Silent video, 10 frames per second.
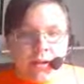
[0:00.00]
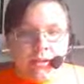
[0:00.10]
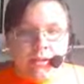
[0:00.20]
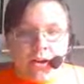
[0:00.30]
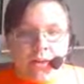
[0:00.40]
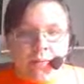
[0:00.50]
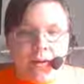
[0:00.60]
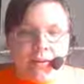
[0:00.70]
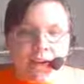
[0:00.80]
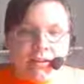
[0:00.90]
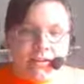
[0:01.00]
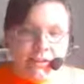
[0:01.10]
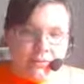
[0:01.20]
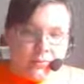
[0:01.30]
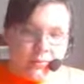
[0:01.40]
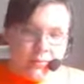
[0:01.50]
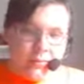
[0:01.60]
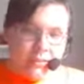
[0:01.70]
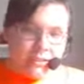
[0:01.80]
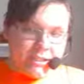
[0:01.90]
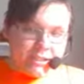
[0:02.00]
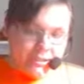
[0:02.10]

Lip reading: Sorry about that. 1 moment.